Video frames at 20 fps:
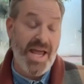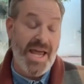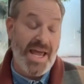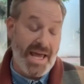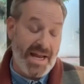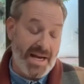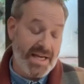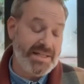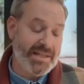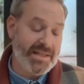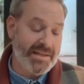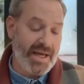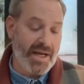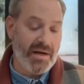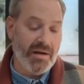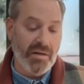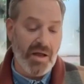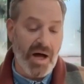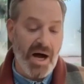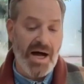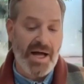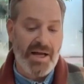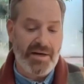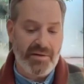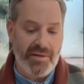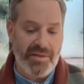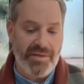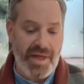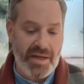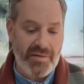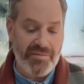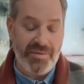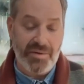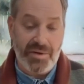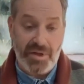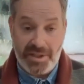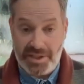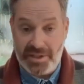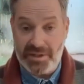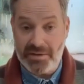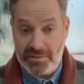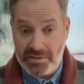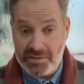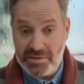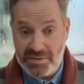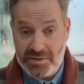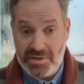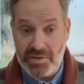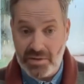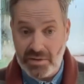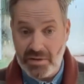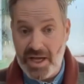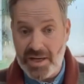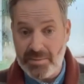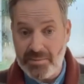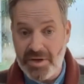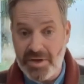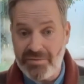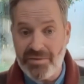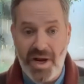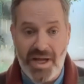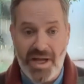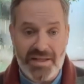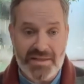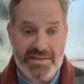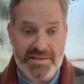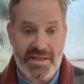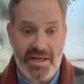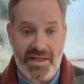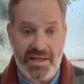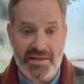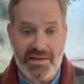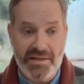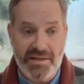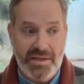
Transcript: And I did that a lot, thankfully, to a lot of my friends that,